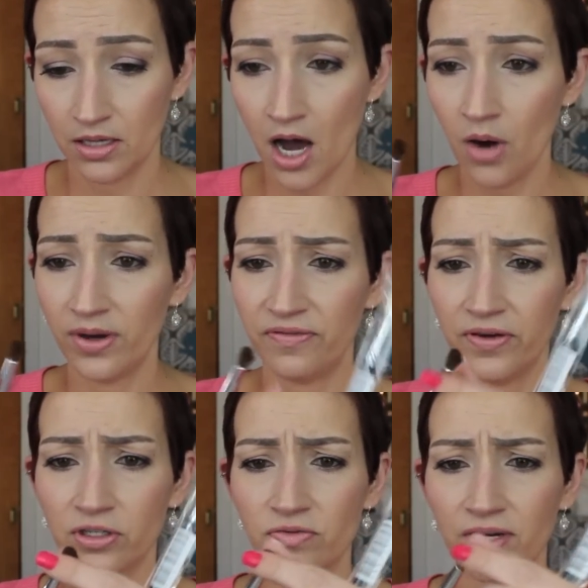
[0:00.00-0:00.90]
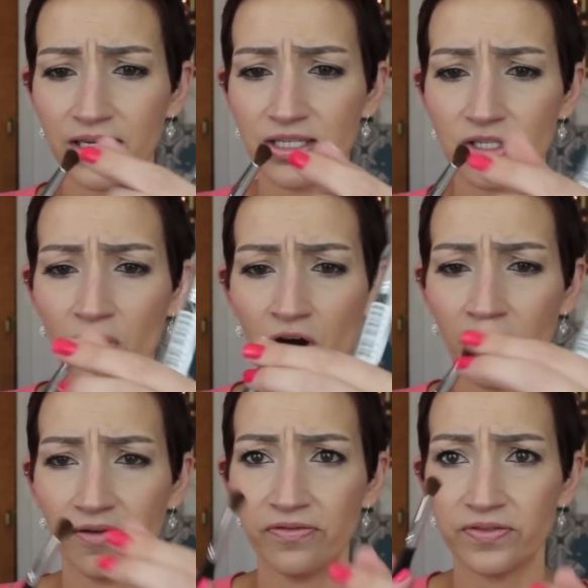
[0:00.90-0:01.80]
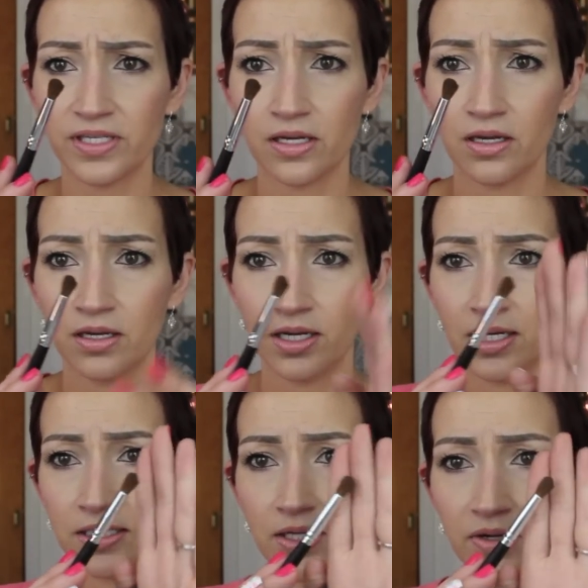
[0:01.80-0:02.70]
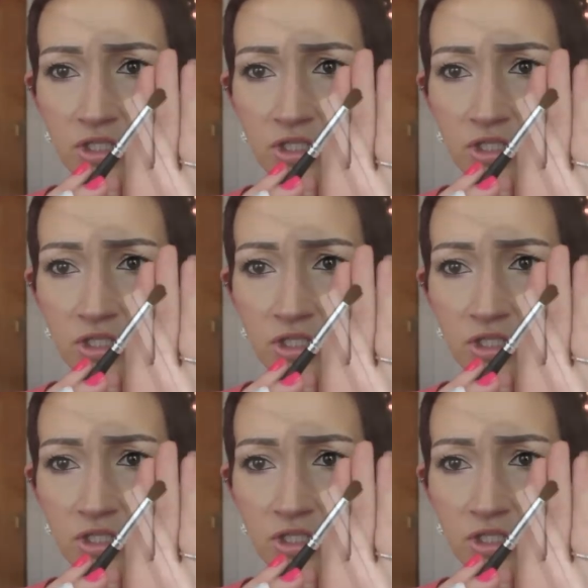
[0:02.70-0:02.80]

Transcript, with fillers: oh, it feels really soft. So